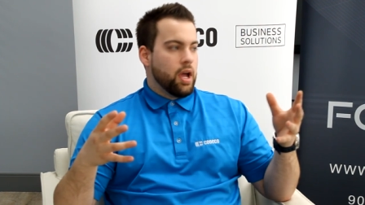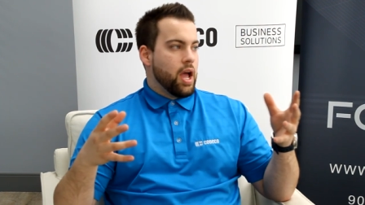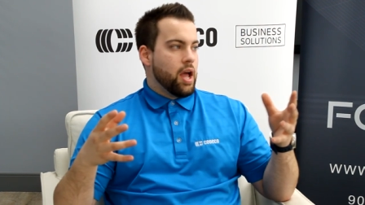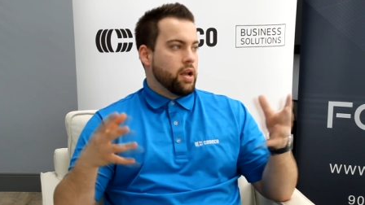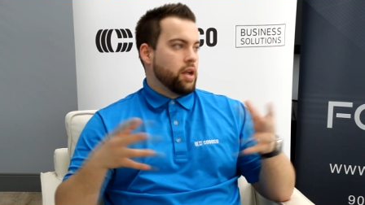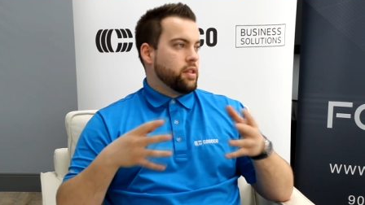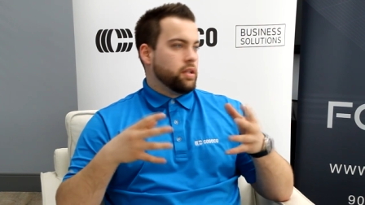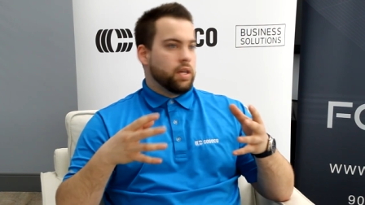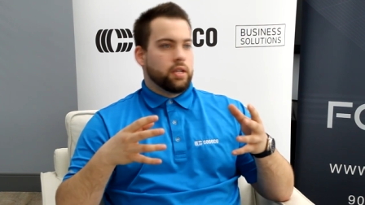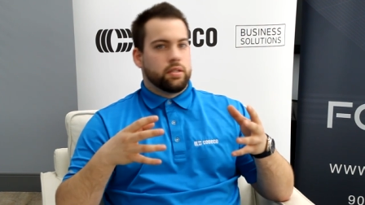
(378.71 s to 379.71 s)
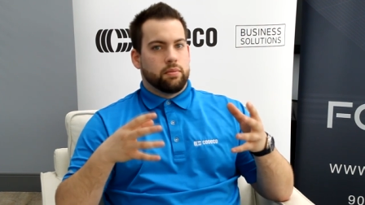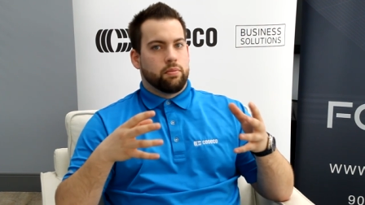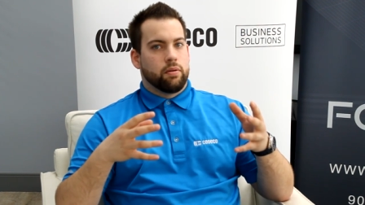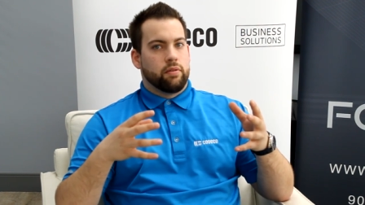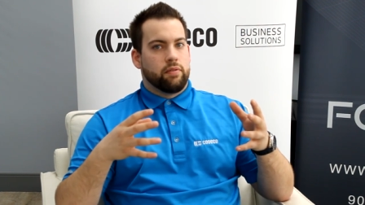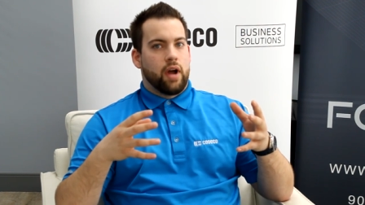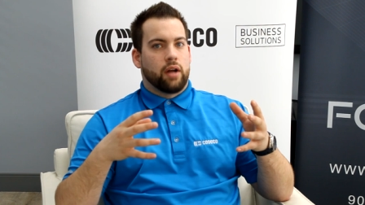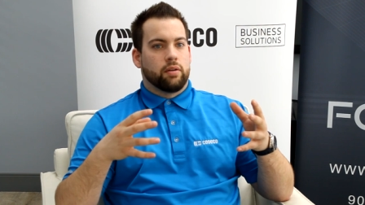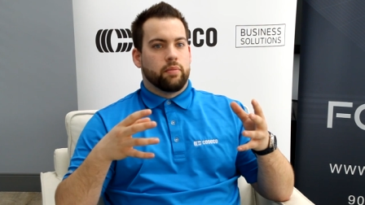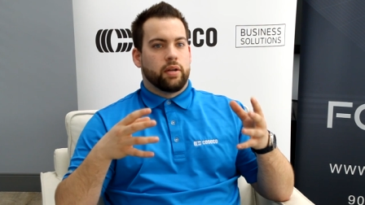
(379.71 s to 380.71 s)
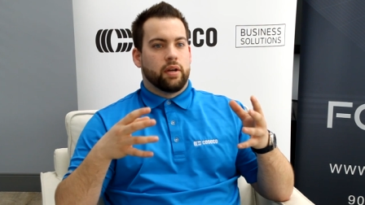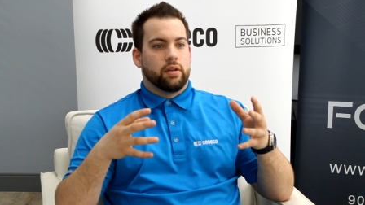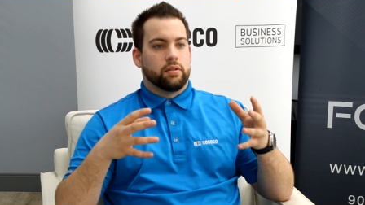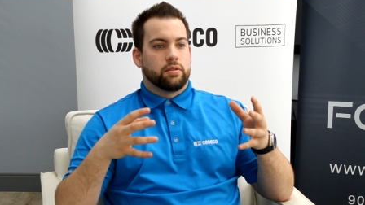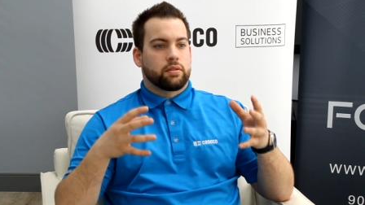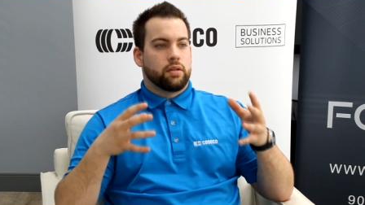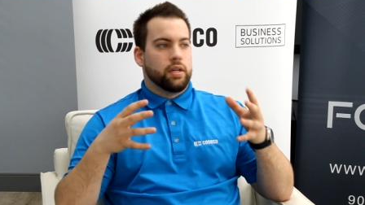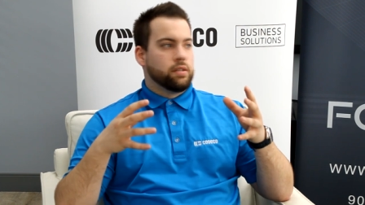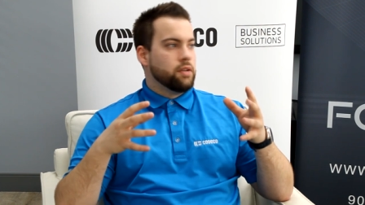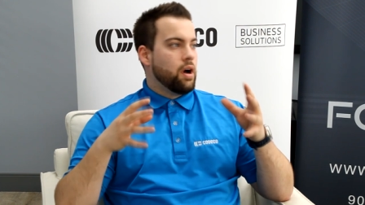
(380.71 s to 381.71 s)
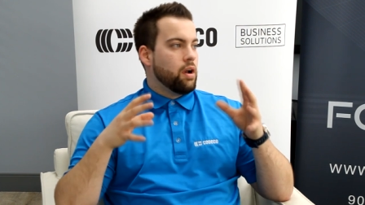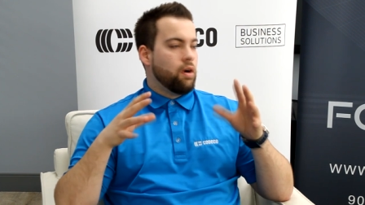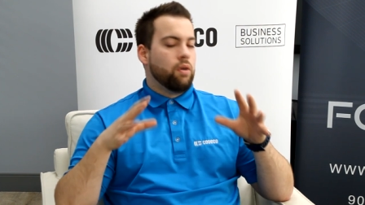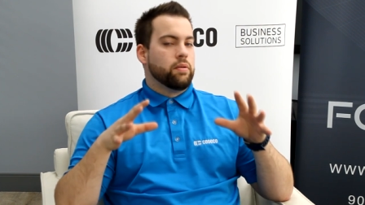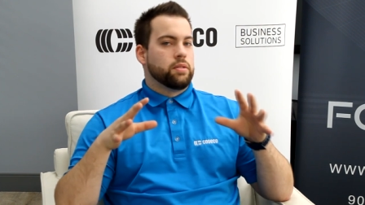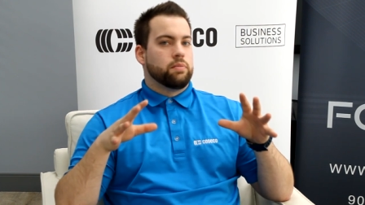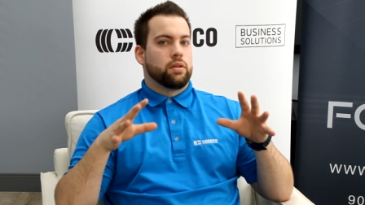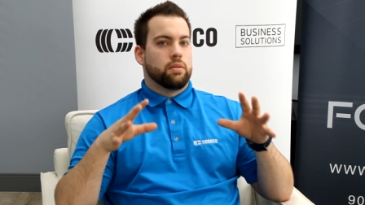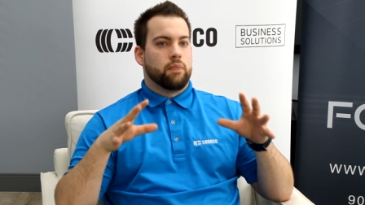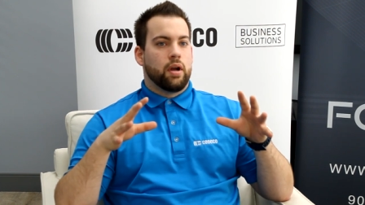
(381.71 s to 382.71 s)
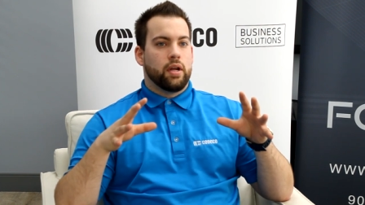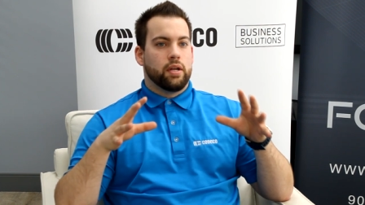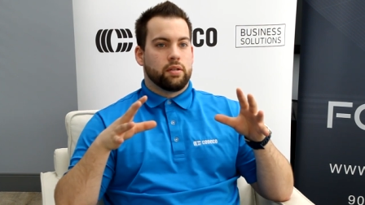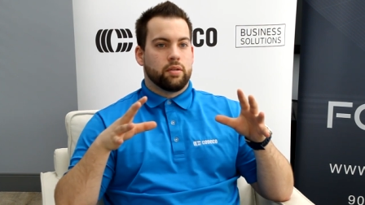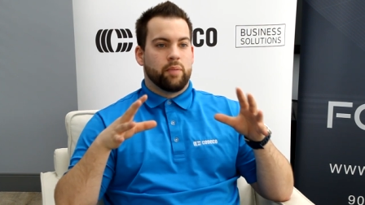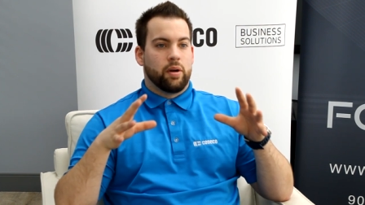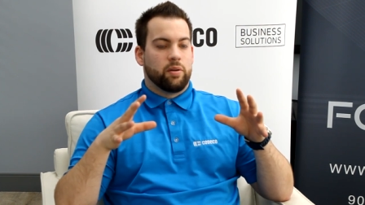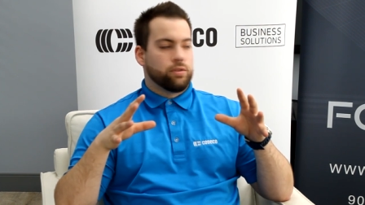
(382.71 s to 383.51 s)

And I think that's an important factor because it's not always about the money, it's about